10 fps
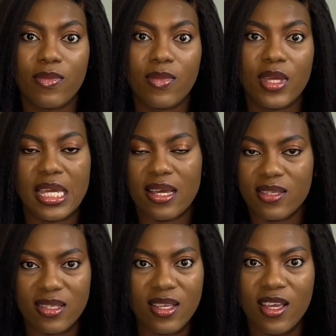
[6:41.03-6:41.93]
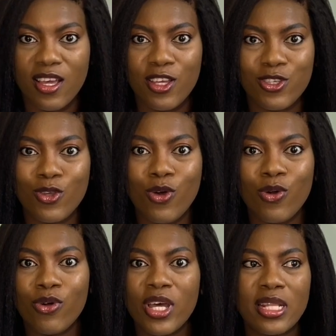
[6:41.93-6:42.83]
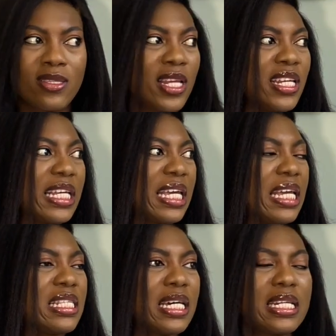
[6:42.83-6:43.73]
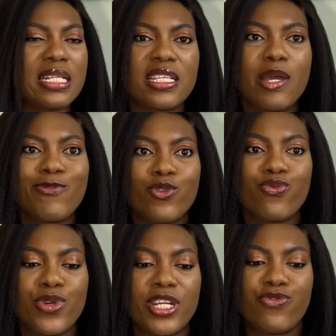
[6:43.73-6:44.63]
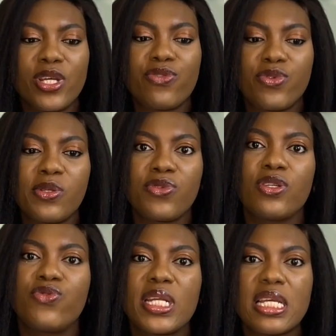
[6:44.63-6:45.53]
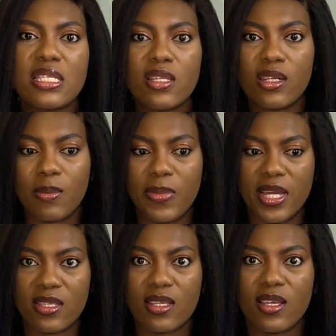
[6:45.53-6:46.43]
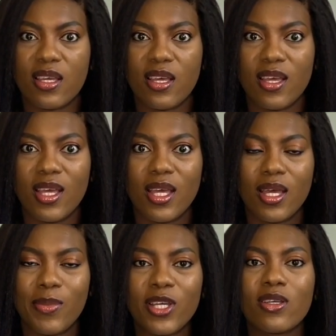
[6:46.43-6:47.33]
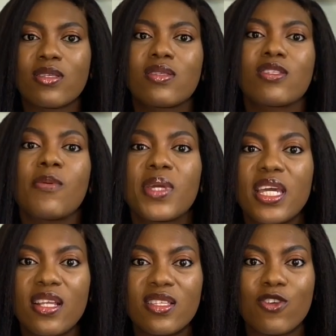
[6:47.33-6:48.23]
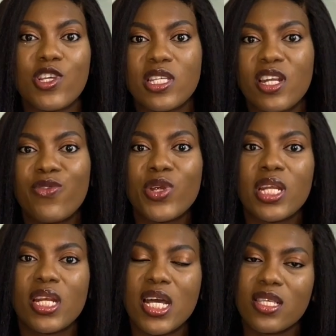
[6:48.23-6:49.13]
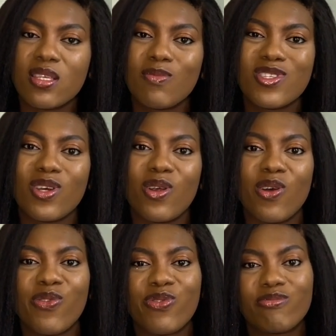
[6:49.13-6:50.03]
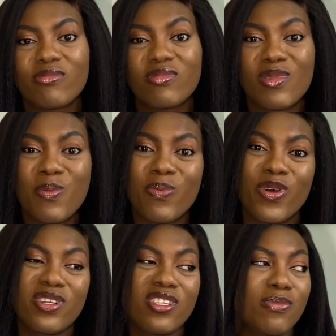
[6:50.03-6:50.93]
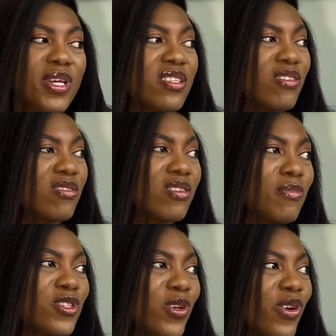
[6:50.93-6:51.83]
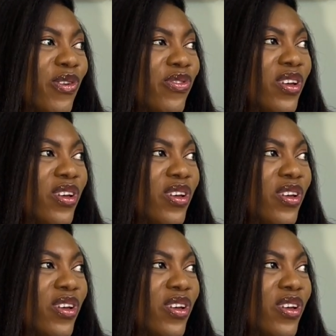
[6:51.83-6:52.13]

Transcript: Yes. So telling kids at that time to read is not the best, because some kids consider reading as some sort of punishment or some sort of